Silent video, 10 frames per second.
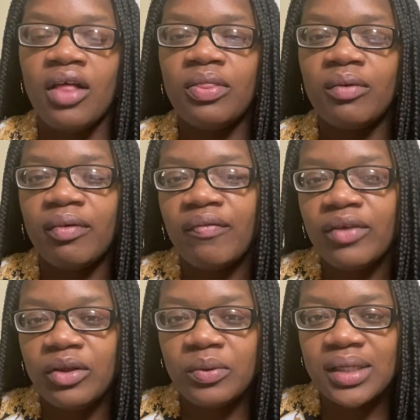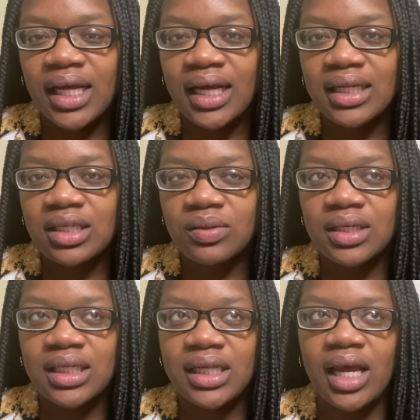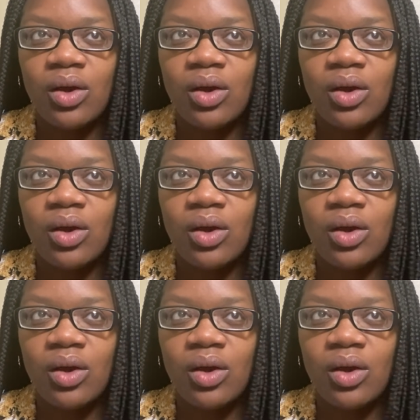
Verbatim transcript: the reviews, I guess you can say,